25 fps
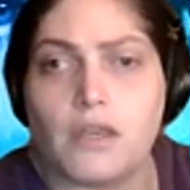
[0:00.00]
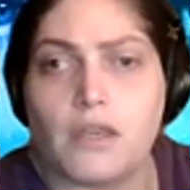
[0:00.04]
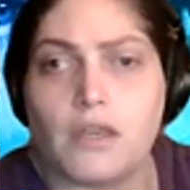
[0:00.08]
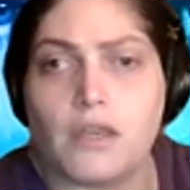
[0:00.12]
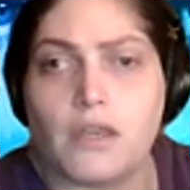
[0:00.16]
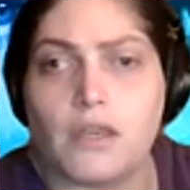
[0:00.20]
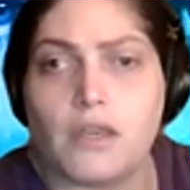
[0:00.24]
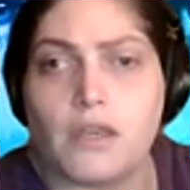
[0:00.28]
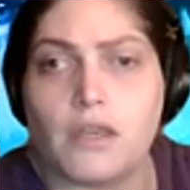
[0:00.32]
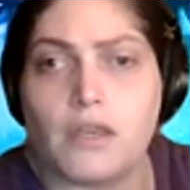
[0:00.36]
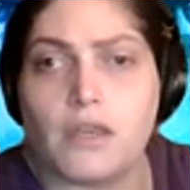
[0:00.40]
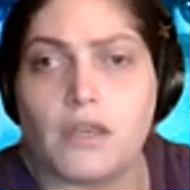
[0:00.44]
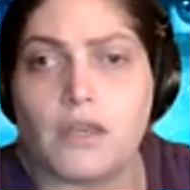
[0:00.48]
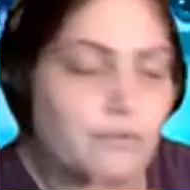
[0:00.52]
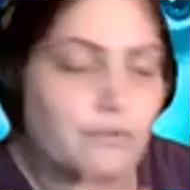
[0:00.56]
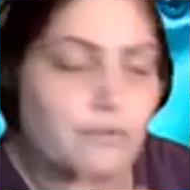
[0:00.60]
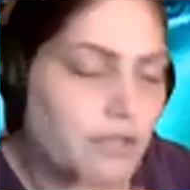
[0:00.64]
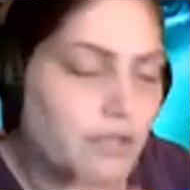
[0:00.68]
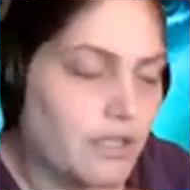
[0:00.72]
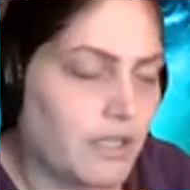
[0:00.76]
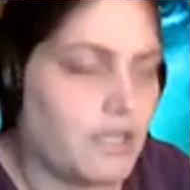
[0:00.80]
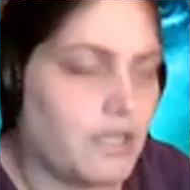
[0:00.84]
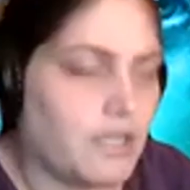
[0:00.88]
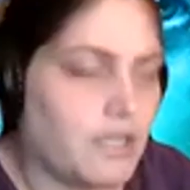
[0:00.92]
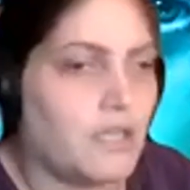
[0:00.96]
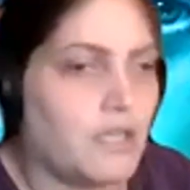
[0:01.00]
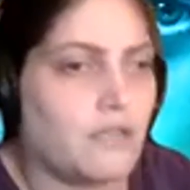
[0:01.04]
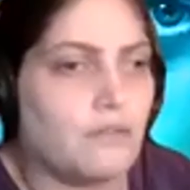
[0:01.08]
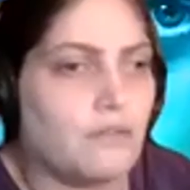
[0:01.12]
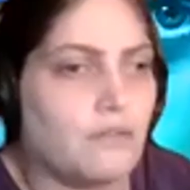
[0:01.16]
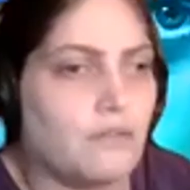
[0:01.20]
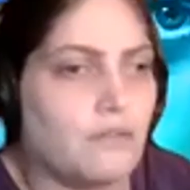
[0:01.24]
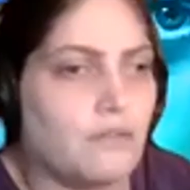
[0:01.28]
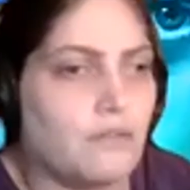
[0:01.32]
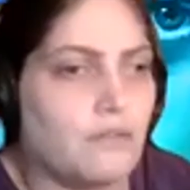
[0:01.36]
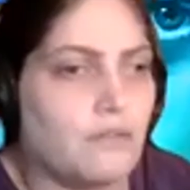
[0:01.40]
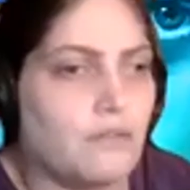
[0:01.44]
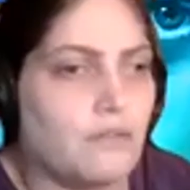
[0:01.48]
I do what I can
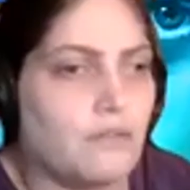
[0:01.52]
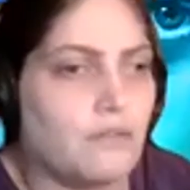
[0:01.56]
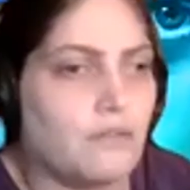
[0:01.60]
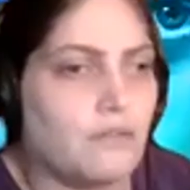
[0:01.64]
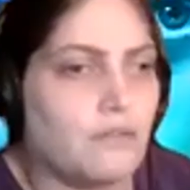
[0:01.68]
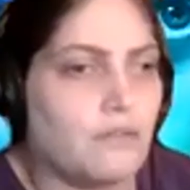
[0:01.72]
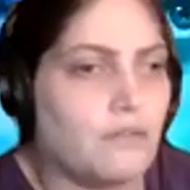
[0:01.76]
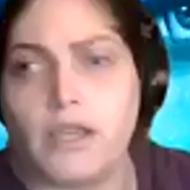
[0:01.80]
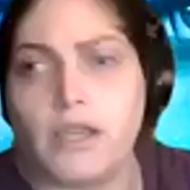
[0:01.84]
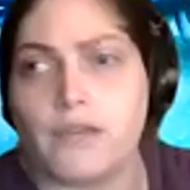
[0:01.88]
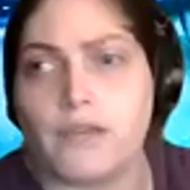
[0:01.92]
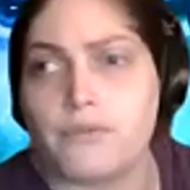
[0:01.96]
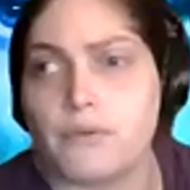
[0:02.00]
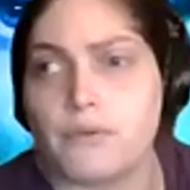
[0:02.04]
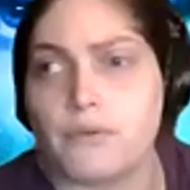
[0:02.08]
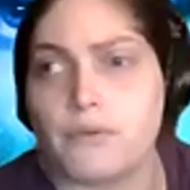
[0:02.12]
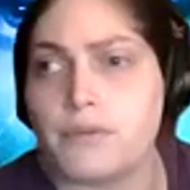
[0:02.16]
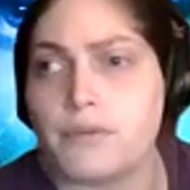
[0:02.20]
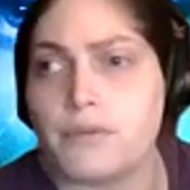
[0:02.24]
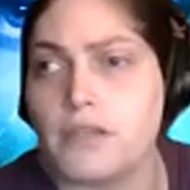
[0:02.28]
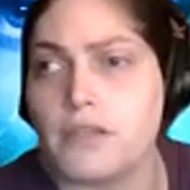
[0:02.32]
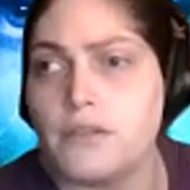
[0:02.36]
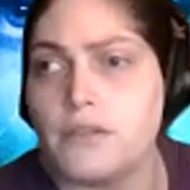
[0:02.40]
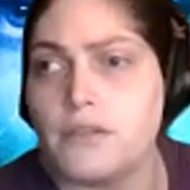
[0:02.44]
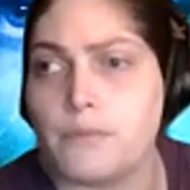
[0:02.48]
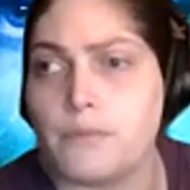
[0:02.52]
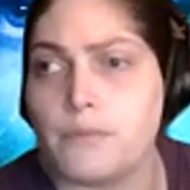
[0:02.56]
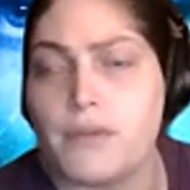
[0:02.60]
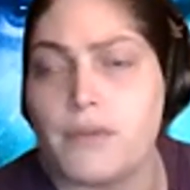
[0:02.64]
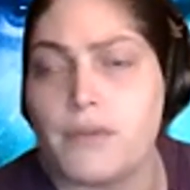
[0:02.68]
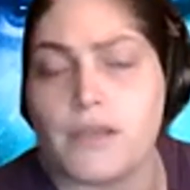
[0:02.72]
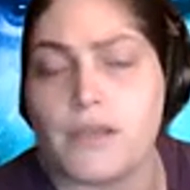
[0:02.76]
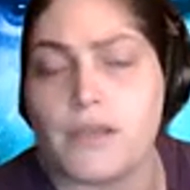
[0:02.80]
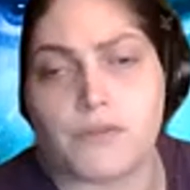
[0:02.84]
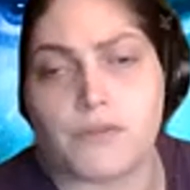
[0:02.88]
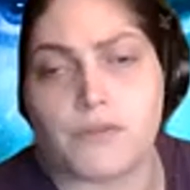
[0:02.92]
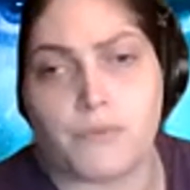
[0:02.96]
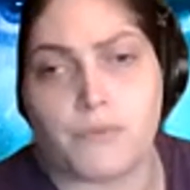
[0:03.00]
to support everybody the
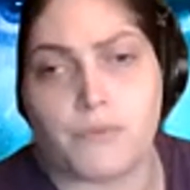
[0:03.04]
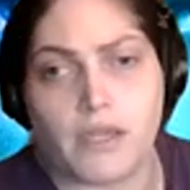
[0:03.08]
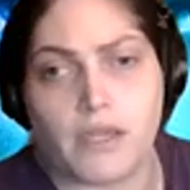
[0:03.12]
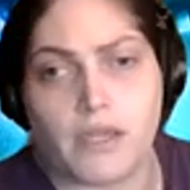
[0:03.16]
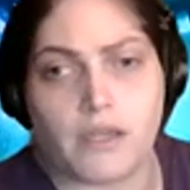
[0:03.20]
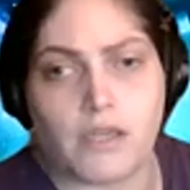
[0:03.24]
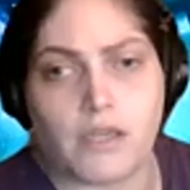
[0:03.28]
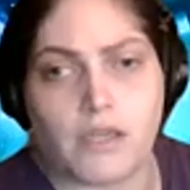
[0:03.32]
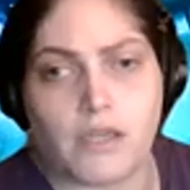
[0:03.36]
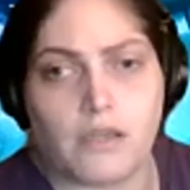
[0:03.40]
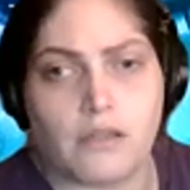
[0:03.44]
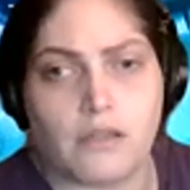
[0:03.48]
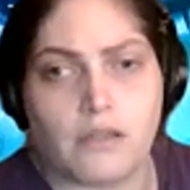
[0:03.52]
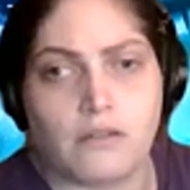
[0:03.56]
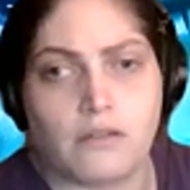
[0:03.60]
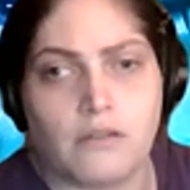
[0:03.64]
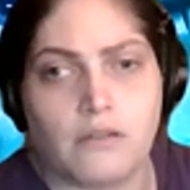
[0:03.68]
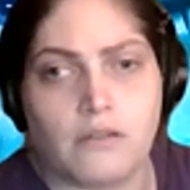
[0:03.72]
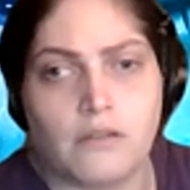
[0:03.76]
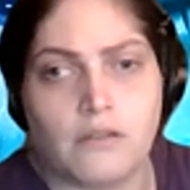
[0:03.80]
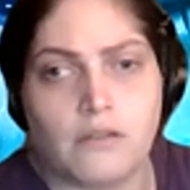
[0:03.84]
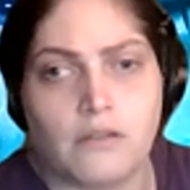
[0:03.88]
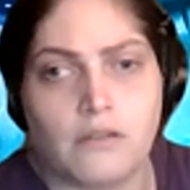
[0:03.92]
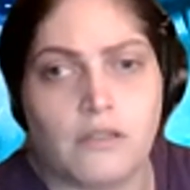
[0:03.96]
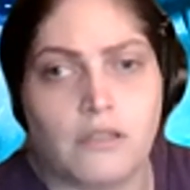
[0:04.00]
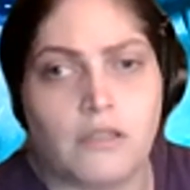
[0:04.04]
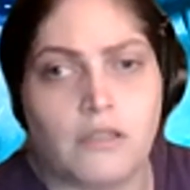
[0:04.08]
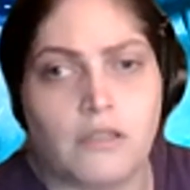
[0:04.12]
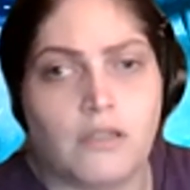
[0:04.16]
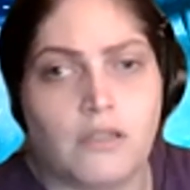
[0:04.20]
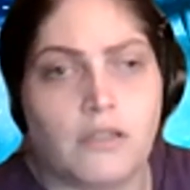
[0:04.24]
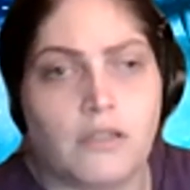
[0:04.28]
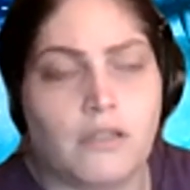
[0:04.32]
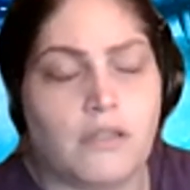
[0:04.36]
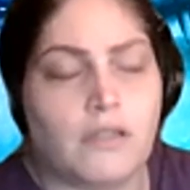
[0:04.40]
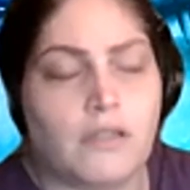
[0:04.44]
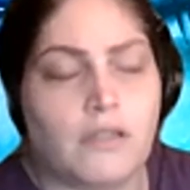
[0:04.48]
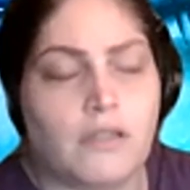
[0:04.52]
best way I can.
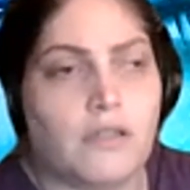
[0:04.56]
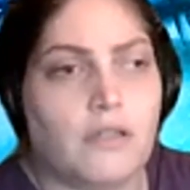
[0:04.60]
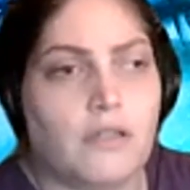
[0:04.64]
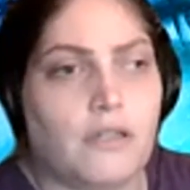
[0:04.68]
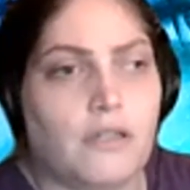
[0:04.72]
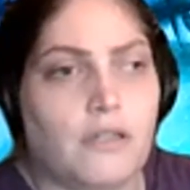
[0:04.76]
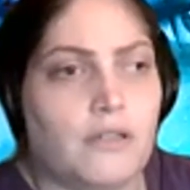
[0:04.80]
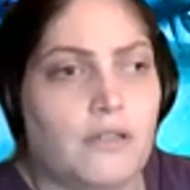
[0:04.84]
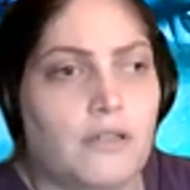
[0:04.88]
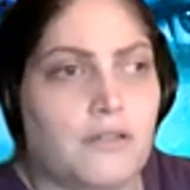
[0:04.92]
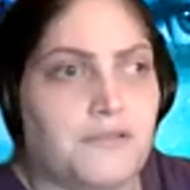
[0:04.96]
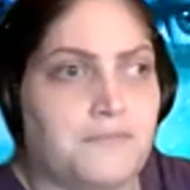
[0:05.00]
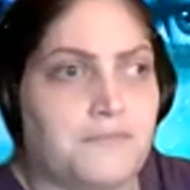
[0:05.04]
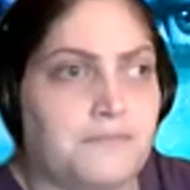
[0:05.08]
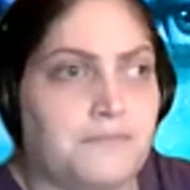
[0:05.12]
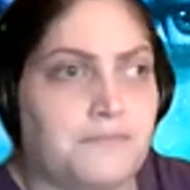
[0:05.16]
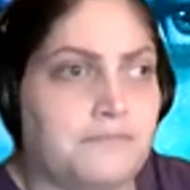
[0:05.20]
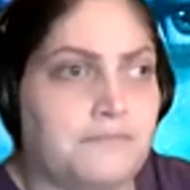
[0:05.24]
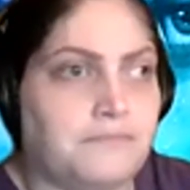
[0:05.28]
Um,